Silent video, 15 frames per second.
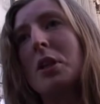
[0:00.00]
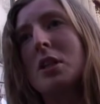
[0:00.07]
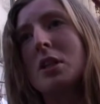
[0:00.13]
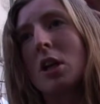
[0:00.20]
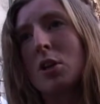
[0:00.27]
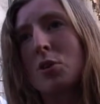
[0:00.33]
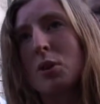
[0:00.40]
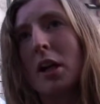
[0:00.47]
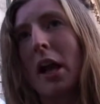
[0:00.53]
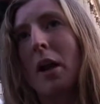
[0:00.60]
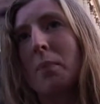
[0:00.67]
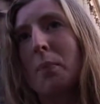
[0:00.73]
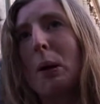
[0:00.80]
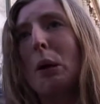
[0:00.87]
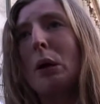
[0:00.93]
in this country are
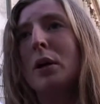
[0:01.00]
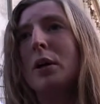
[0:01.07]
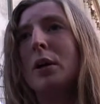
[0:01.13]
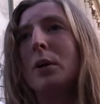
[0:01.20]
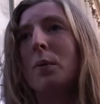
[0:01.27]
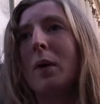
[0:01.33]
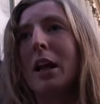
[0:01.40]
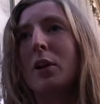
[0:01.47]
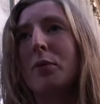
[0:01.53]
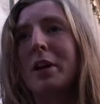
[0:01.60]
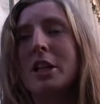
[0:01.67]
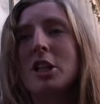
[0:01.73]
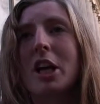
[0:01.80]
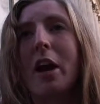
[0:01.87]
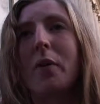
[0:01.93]
getting poorer while the
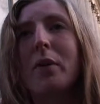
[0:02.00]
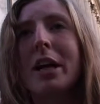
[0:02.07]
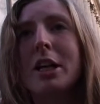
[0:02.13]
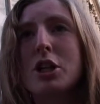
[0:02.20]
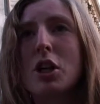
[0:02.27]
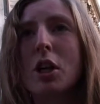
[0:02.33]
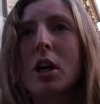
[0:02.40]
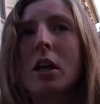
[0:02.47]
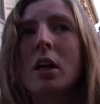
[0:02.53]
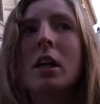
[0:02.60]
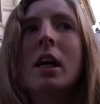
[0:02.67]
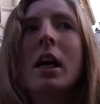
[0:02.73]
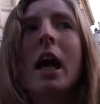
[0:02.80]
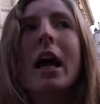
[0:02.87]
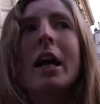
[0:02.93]
rich get richer,
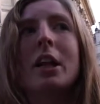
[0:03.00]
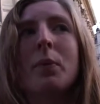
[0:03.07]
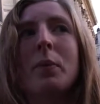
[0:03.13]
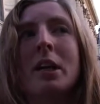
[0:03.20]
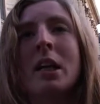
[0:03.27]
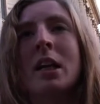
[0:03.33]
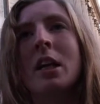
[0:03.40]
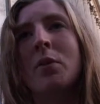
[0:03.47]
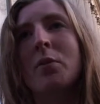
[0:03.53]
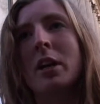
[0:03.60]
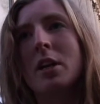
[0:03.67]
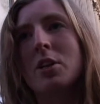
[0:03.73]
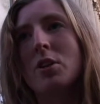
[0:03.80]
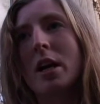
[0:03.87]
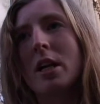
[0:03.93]
and that we need to
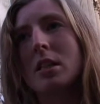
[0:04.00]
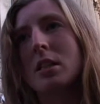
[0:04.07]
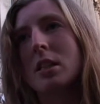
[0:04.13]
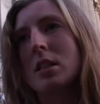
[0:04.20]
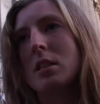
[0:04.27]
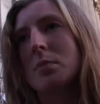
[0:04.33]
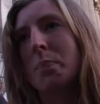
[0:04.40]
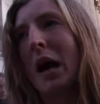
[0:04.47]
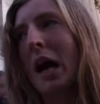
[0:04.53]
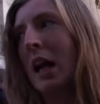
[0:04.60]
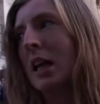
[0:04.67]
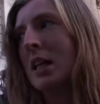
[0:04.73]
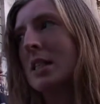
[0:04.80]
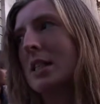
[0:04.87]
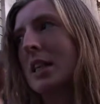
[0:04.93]
readdress this
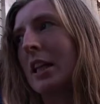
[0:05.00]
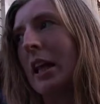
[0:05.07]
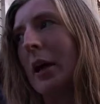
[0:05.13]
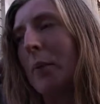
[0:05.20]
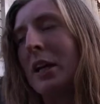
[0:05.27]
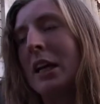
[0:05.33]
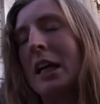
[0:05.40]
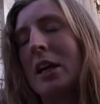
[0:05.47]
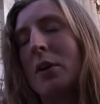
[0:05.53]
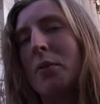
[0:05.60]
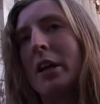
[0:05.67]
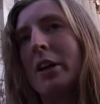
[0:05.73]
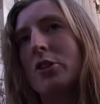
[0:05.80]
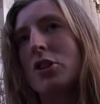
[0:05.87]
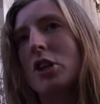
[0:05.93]
balance, and that we need a
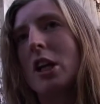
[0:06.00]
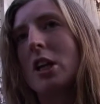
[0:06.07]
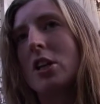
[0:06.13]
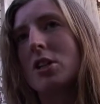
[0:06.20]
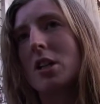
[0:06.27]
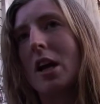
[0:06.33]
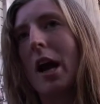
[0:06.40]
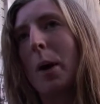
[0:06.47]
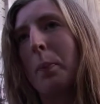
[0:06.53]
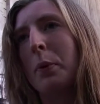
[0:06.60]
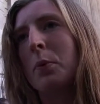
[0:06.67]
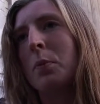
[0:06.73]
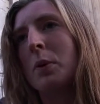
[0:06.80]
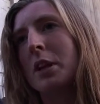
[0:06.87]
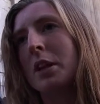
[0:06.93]
real change to
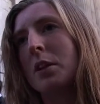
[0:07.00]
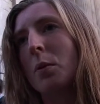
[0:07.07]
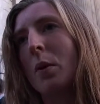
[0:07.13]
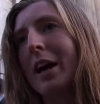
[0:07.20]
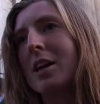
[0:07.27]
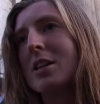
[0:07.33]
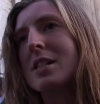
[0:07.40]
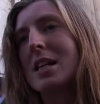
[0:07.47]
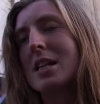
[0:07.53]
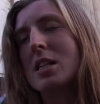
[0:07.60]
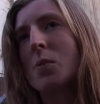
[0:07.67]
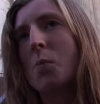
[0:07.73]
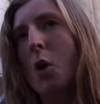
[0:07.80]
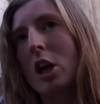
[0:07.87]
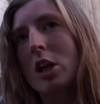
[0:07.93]
happen with the way our
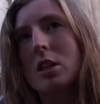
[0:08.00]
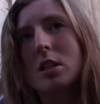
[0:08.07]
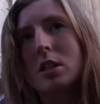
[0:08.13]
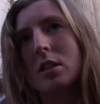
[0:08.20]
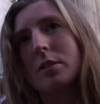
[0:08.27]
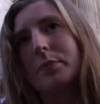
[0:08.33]
system works.